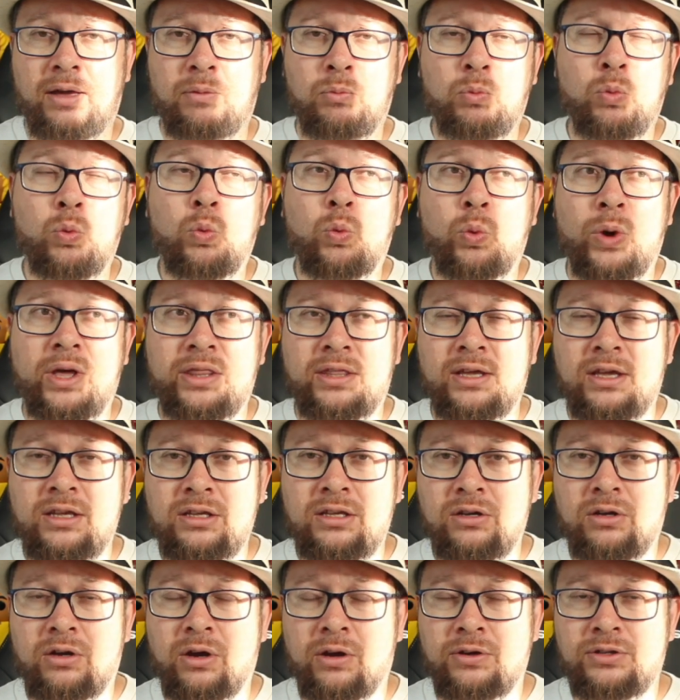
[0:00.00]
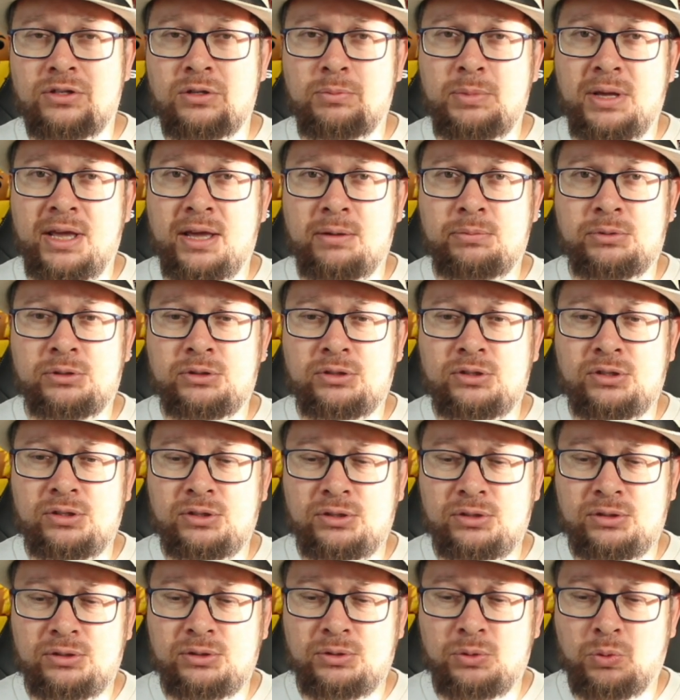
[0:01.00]
whether you're going to be able
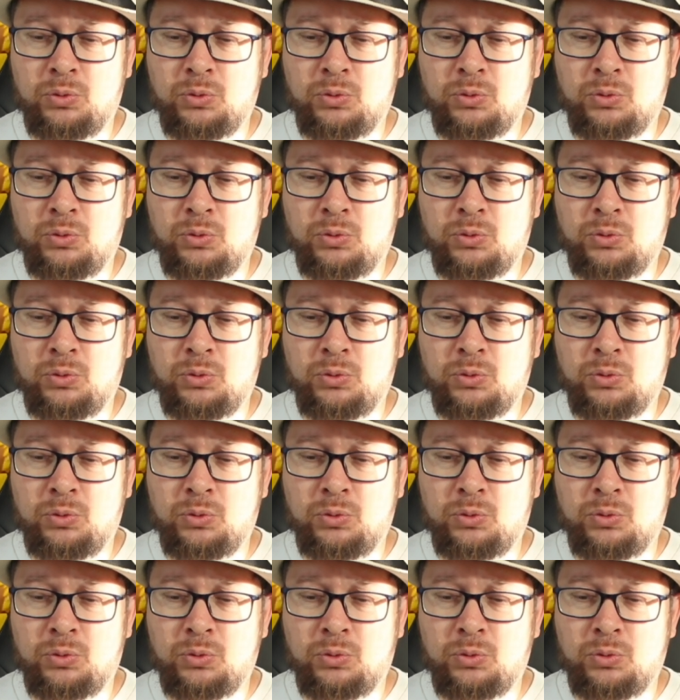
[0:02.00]
to